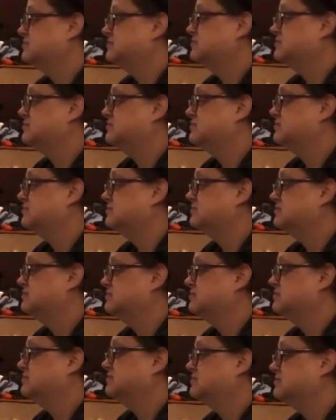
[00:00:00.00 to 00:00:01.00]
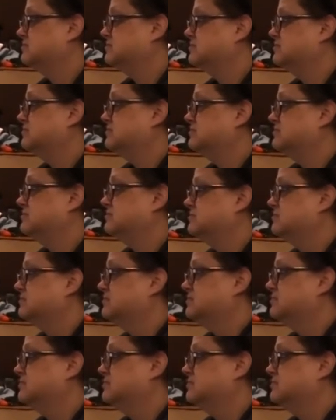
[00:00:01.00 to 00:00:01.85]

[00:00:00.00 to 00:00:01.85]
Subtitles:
Nothing is said.